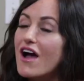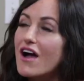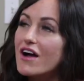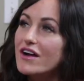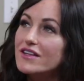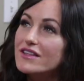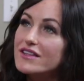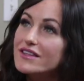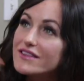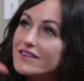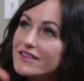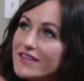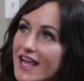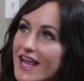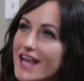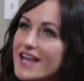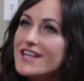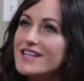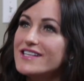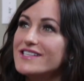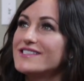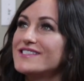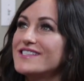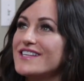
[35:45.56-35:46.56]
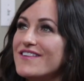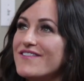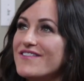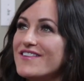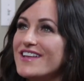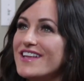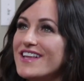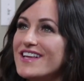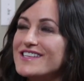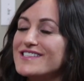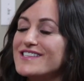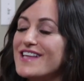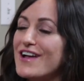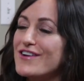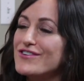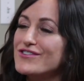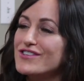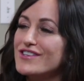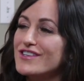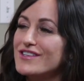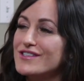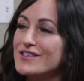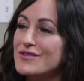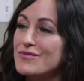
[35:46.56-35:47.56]
latest DVD is actually
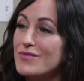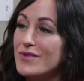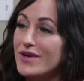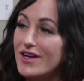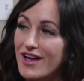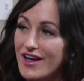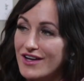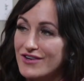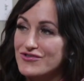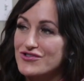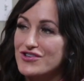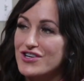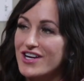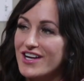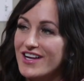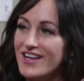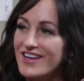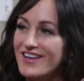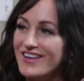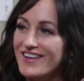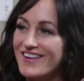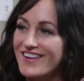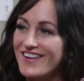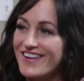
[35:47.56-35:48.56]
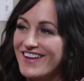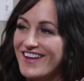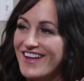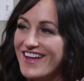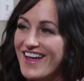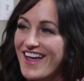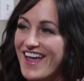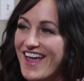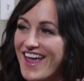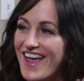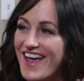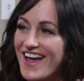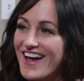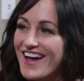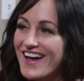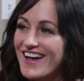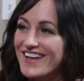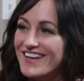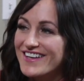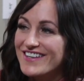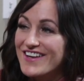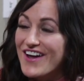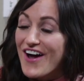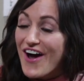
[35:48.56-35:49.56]
Zumba Country. And
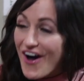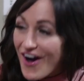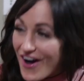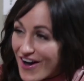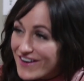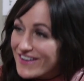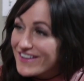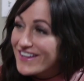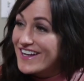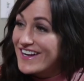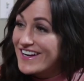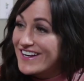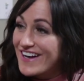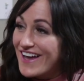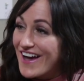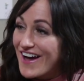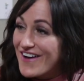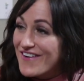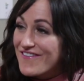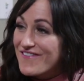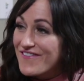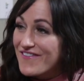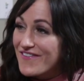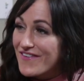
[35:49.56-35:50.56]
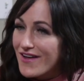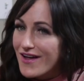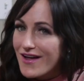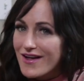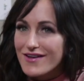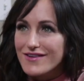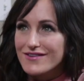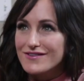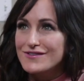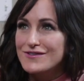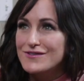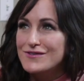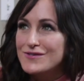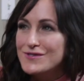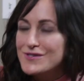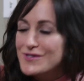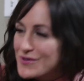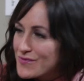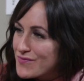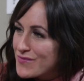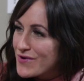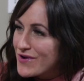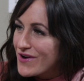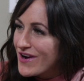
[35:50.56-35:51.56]
oddly enough,
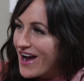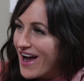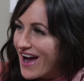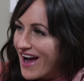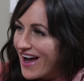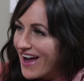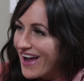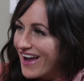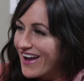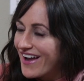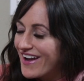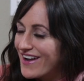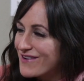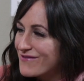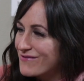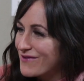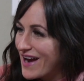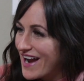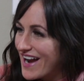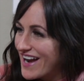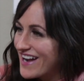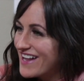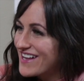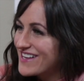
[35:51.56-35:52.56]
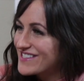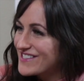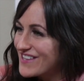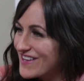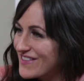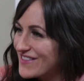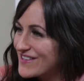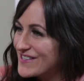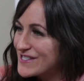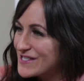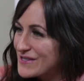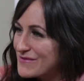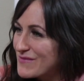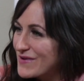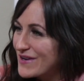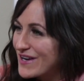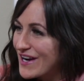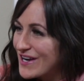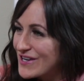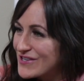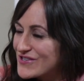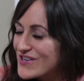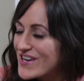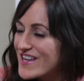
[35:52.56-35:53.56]
super high ratings on the Zumba
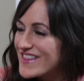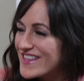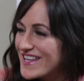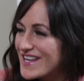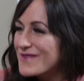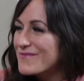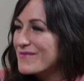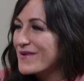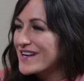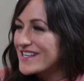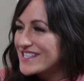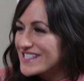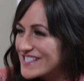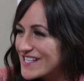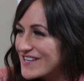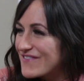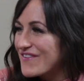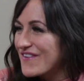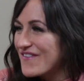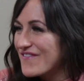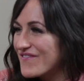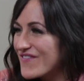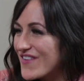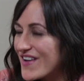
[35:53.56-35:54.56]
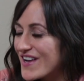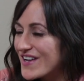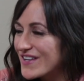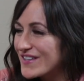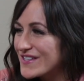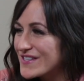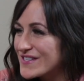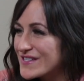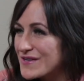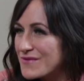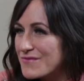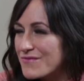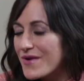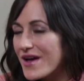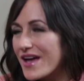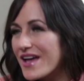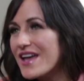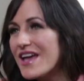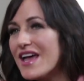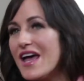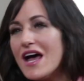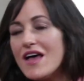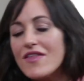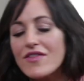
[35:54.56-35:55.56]
Country. I think it brings a different feel to Zumba.
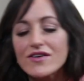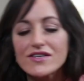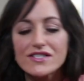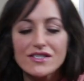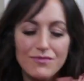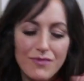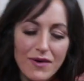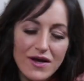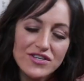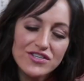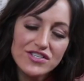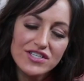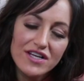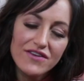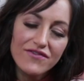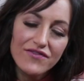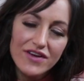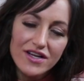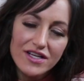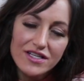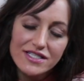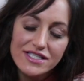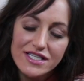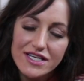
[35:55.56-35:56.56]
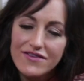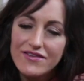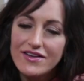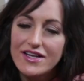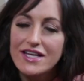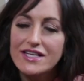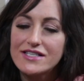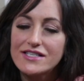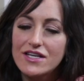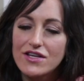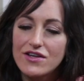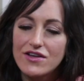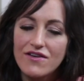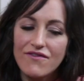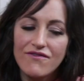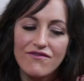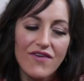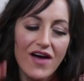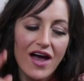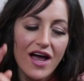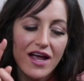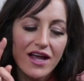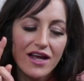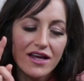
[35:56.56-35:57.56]
There's a bunch of different DVDs that you can
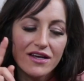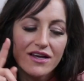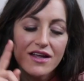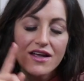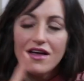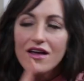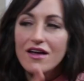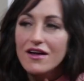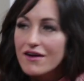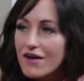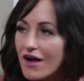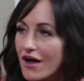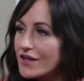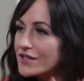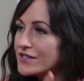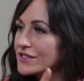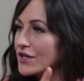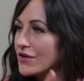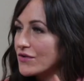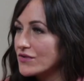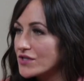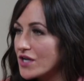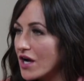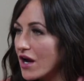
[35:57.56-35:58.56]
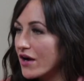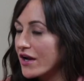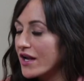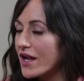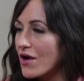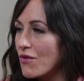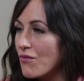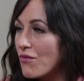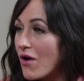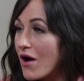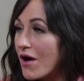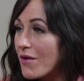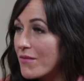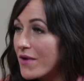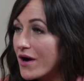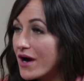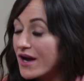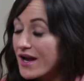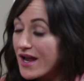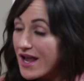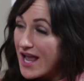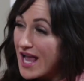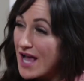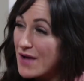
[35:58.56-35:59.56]
find: Costco, Target, Walmart,
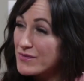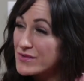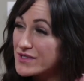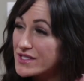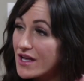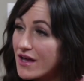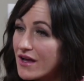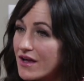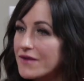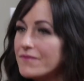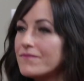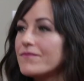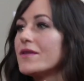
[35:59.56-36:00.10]
Amazon,